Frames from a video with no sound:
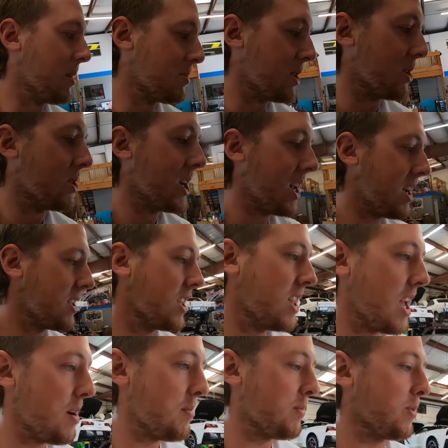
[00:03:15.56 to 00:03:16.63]
Amp, so shout out
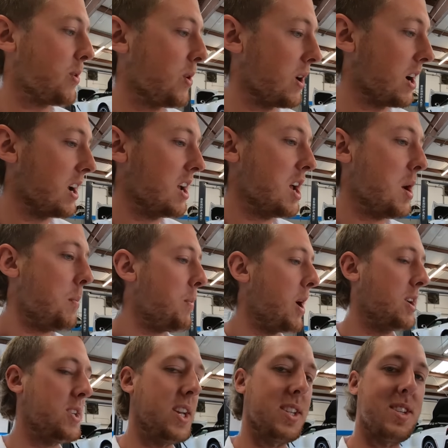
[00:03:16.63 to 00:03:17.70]
to them for
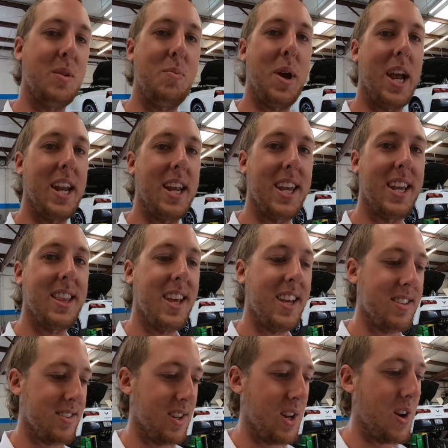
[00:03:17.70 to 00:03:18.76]
participating in
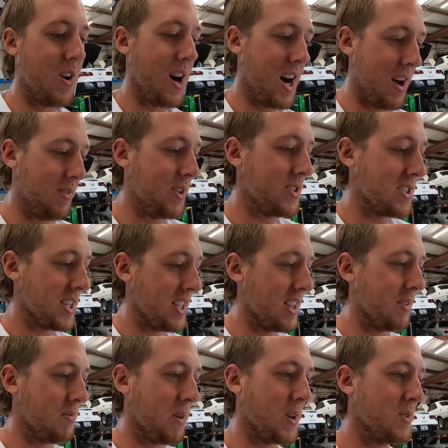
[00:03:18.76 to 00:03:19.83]
this. You know, obviously
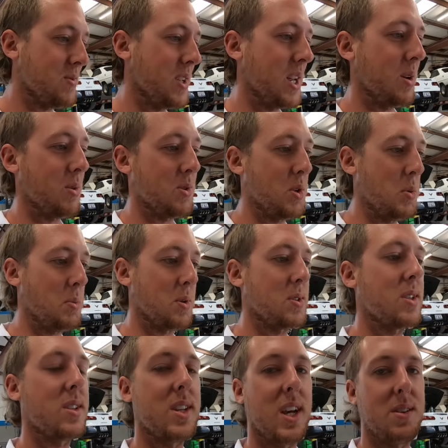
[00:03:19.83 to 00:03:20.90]
the first video was super
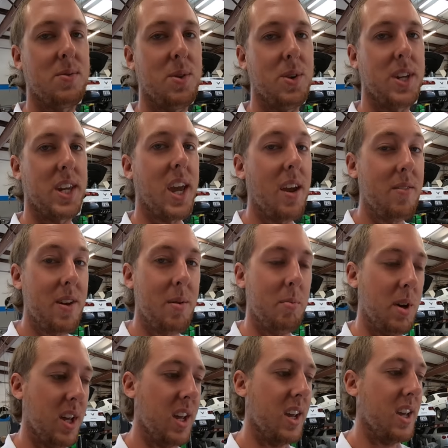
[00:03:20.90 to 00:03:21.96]
successful and they gave
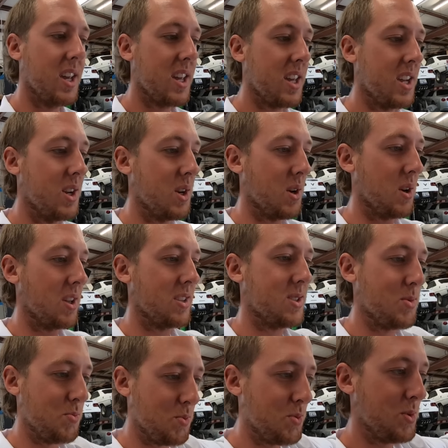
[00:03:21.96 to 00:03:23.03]
them, you know,
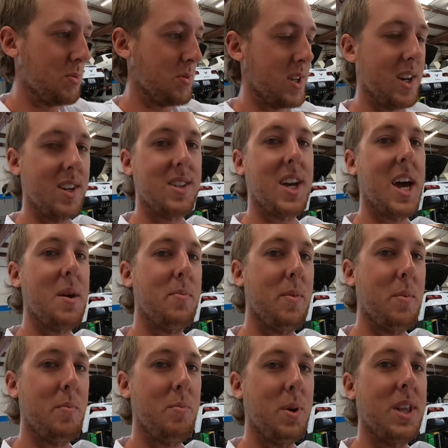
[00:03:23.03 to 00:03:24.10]
some, some serious hype.
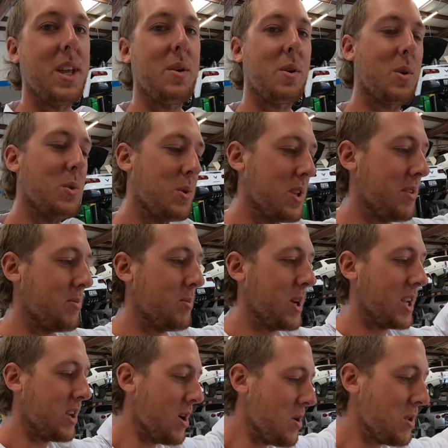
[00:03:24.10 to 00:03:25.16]
But they were cool enough to be
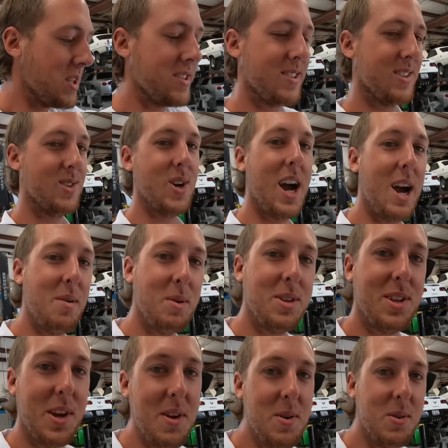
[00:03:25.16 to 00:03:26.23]
like, yo, let's try
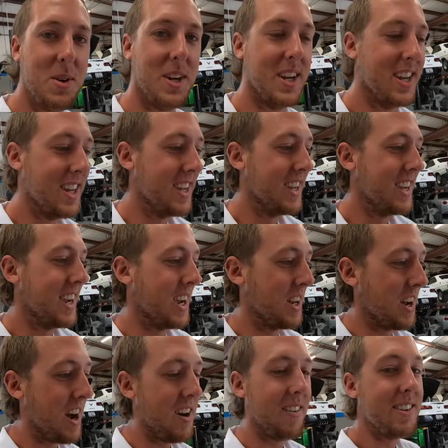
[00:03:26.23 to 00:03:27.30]
with two.
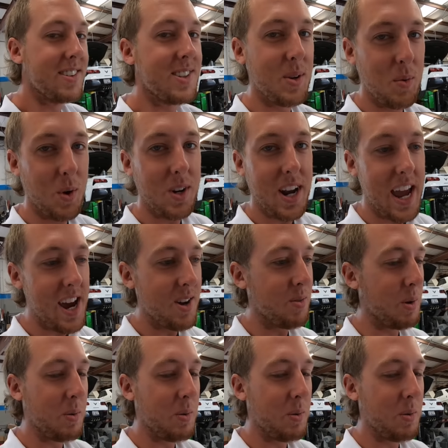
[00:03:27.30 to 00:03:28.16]
And obviously we're down.